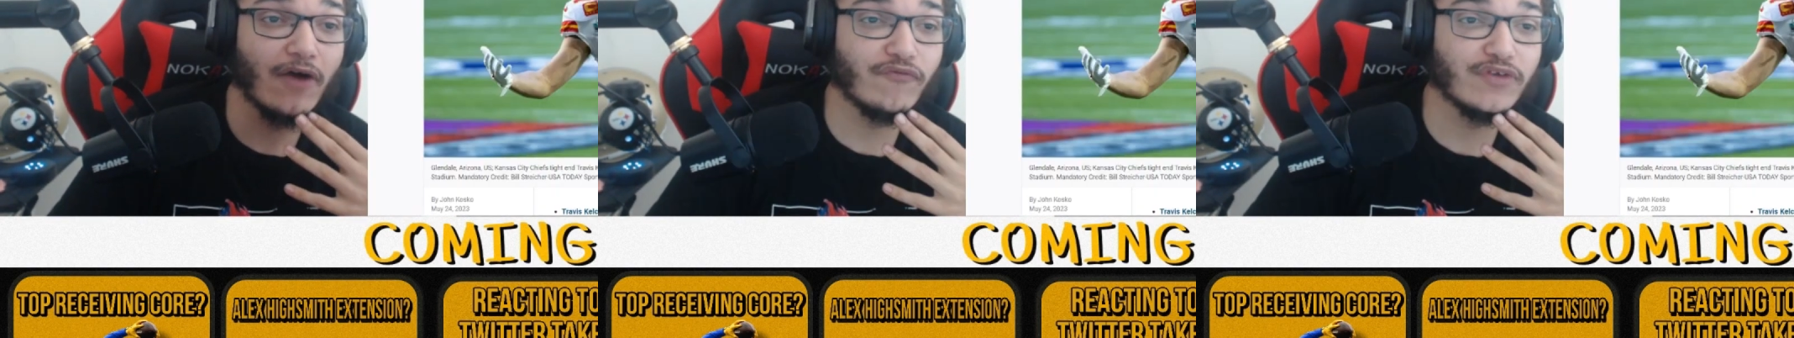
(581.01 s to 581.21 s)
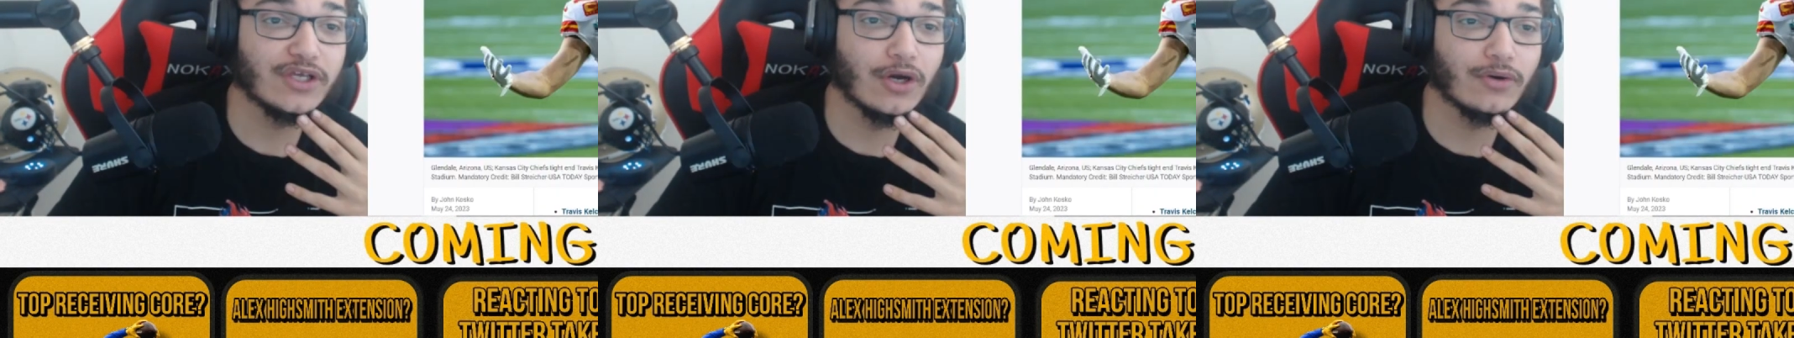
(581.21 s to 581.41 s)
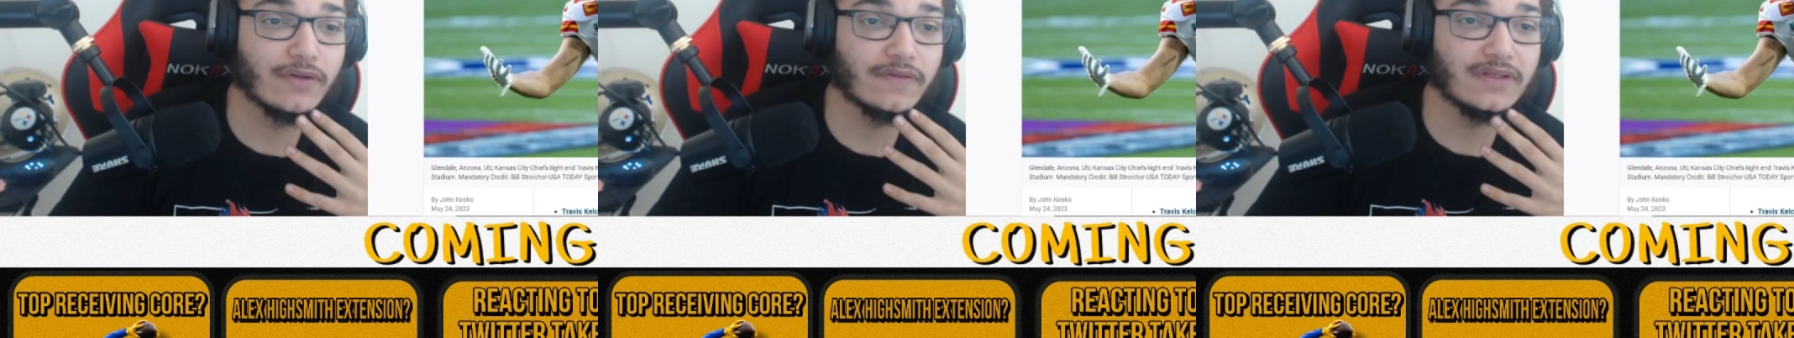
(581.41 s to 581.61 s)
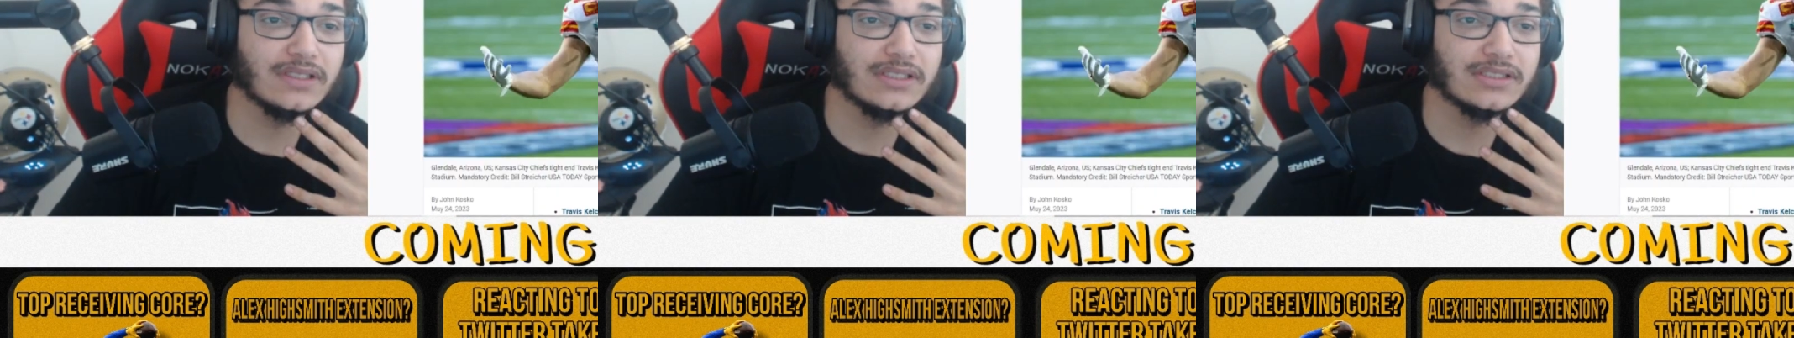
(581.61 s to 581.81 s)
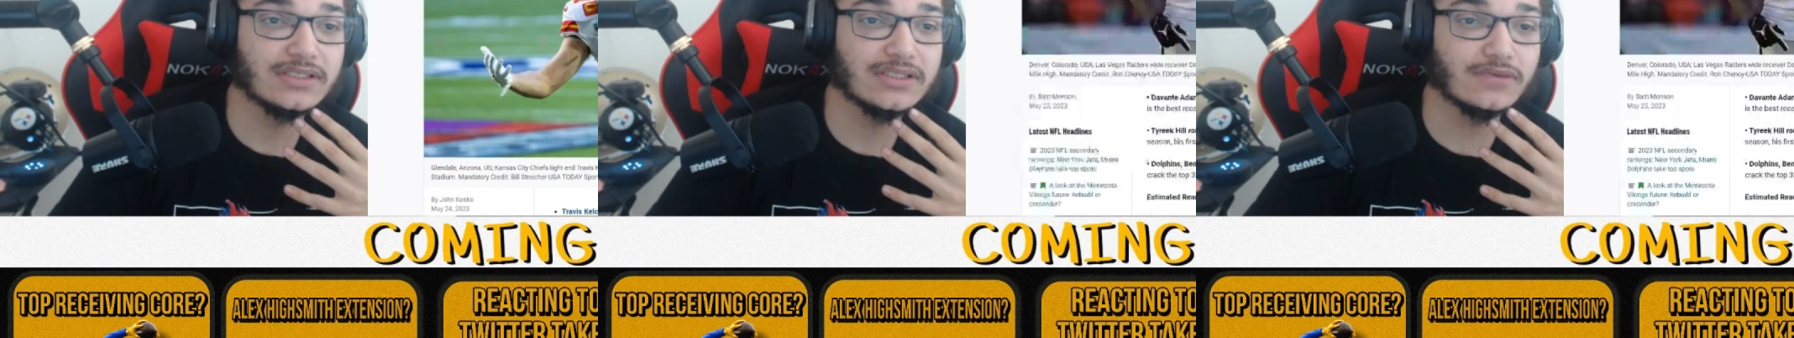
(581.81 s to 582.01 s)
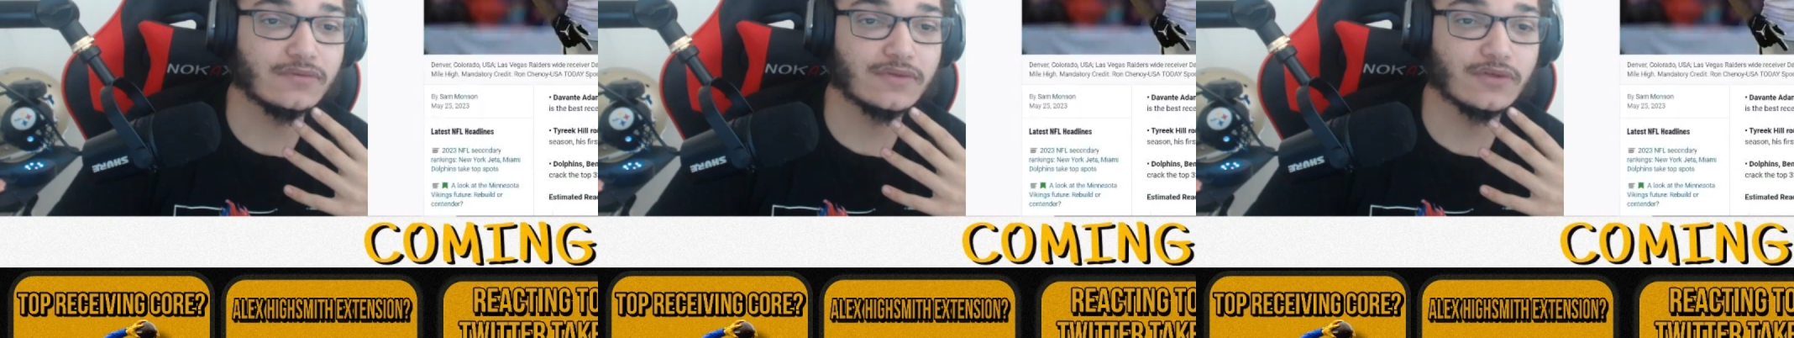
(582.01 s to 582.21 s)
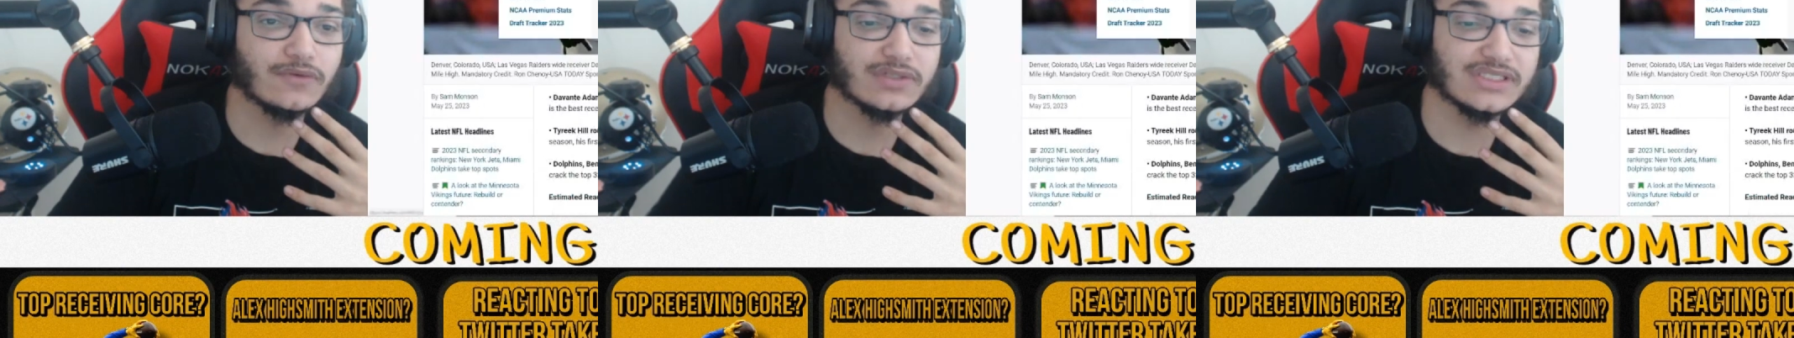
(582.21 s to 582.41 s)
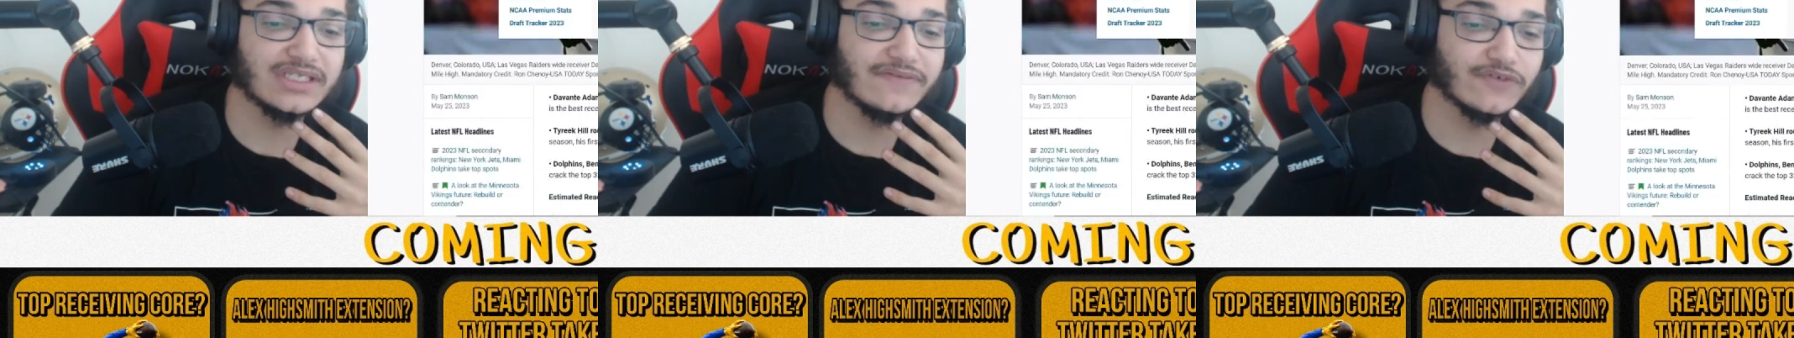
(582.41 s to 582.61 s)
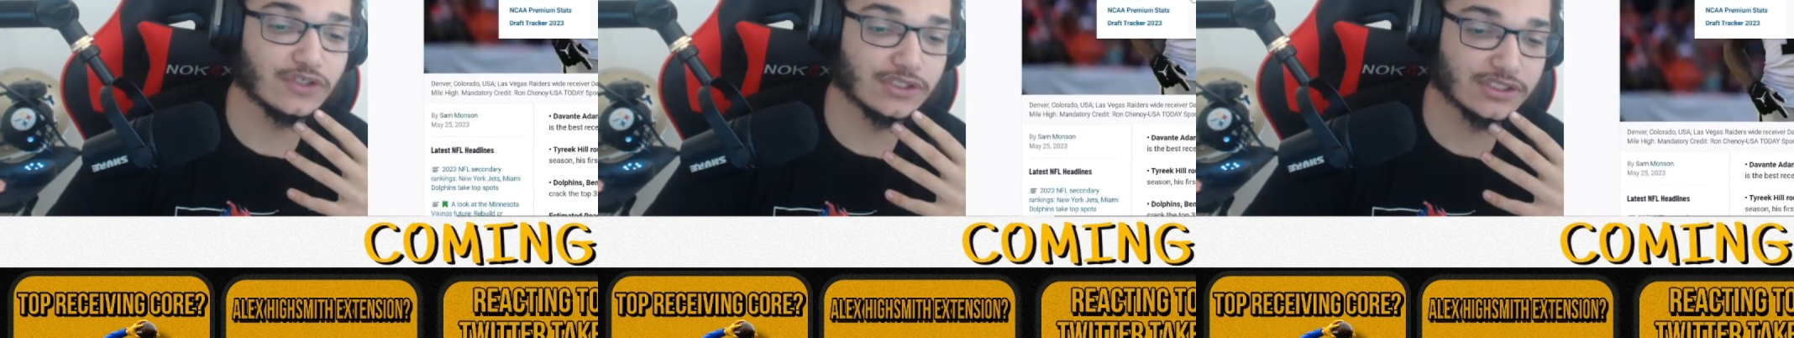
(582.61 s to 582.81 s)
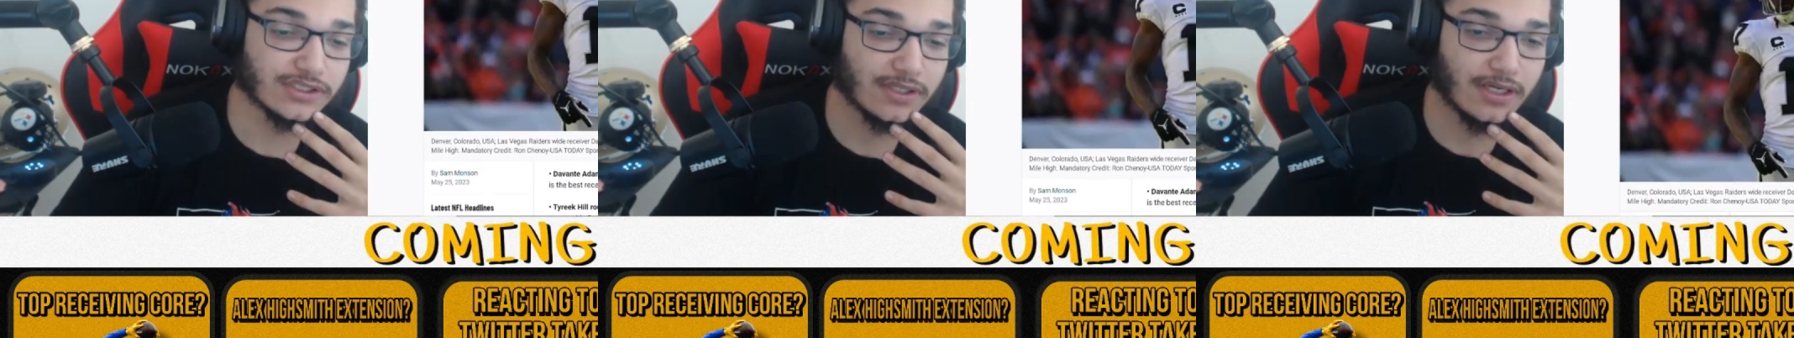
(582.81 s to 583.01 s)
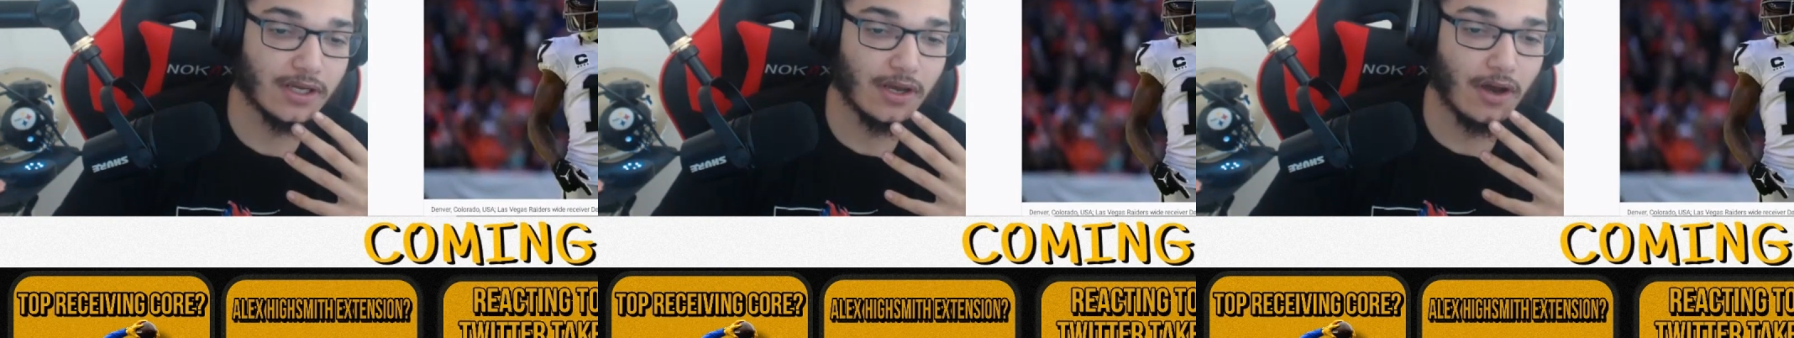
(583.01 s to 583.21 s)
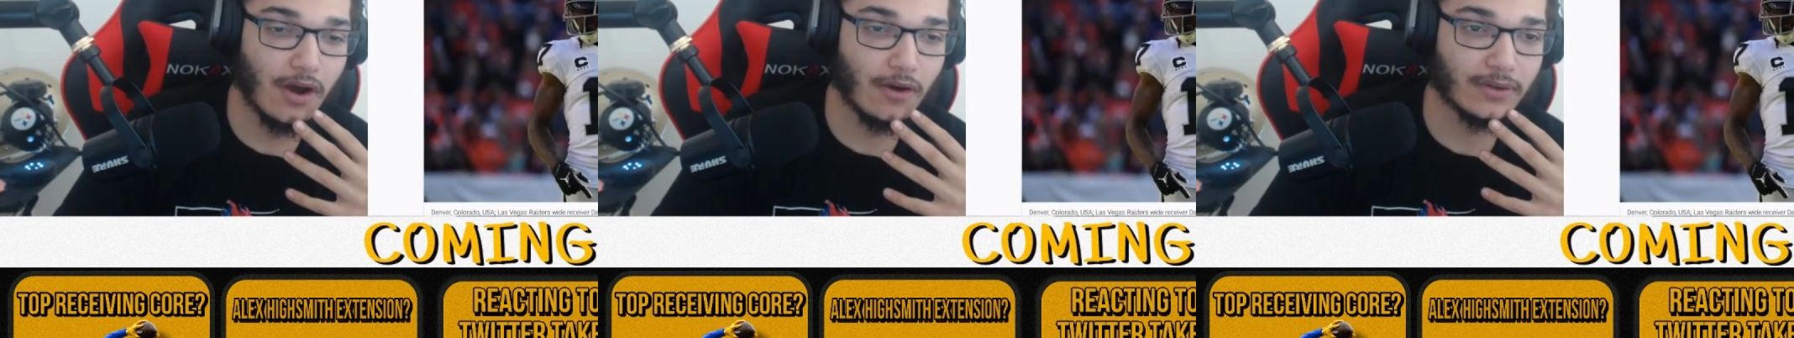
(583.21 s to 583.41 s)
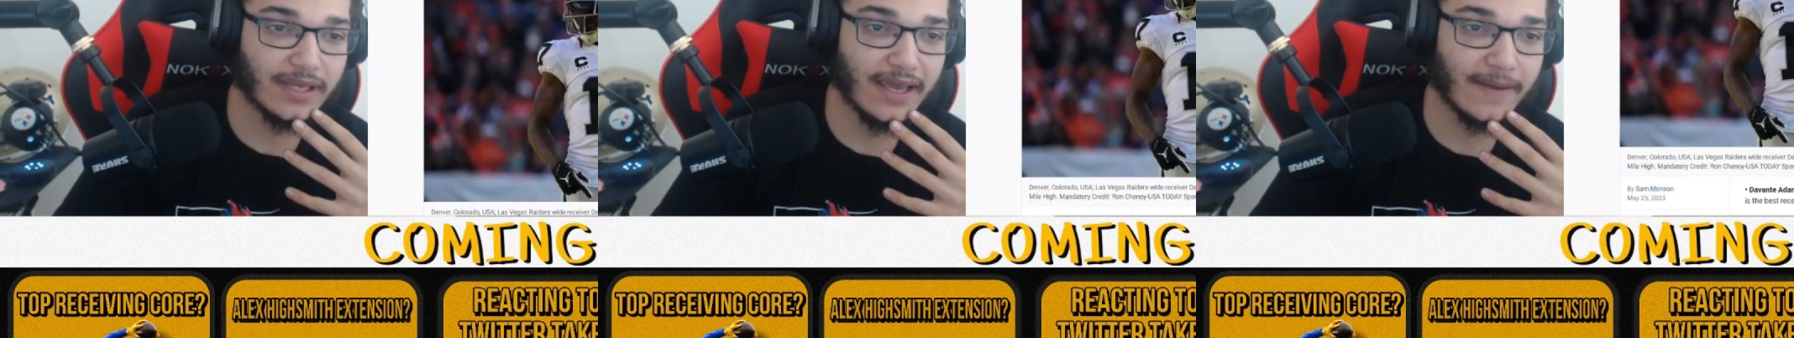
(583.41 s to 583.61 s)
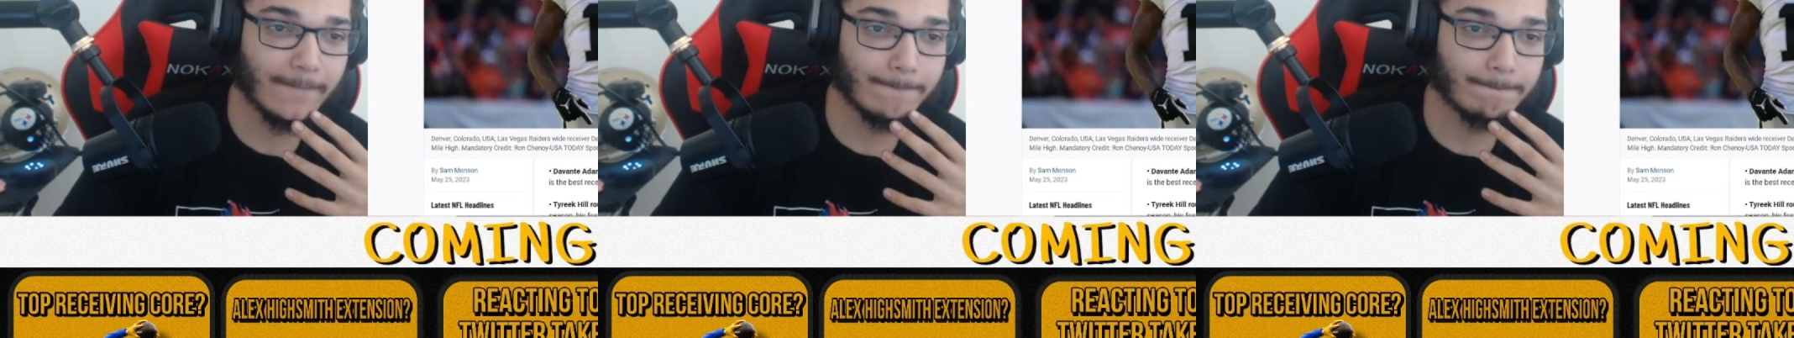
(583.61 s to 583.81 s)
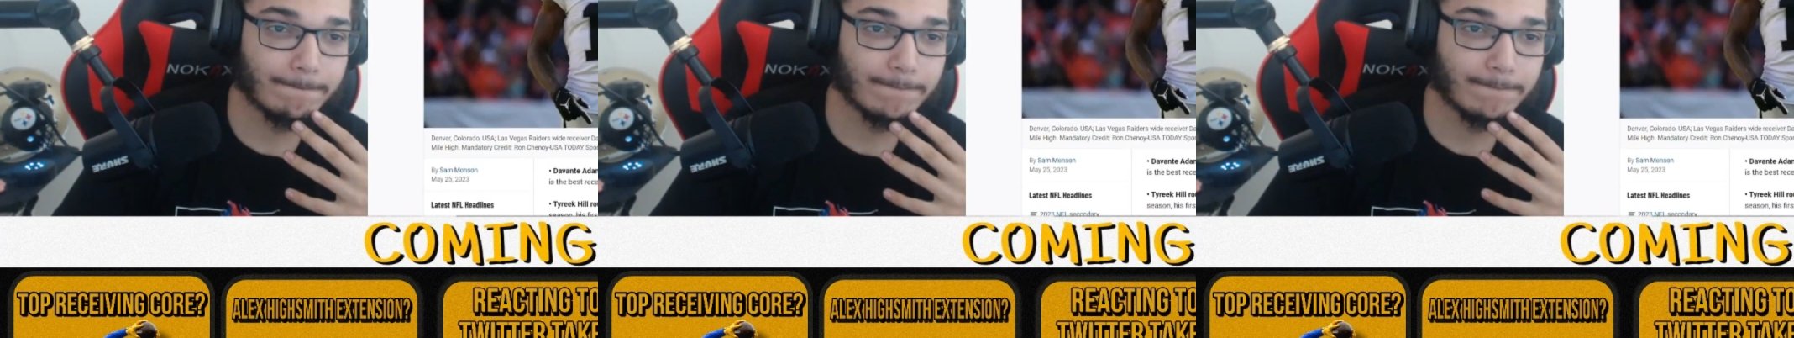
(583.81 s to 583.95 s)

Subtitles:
we go to the receivers, okay?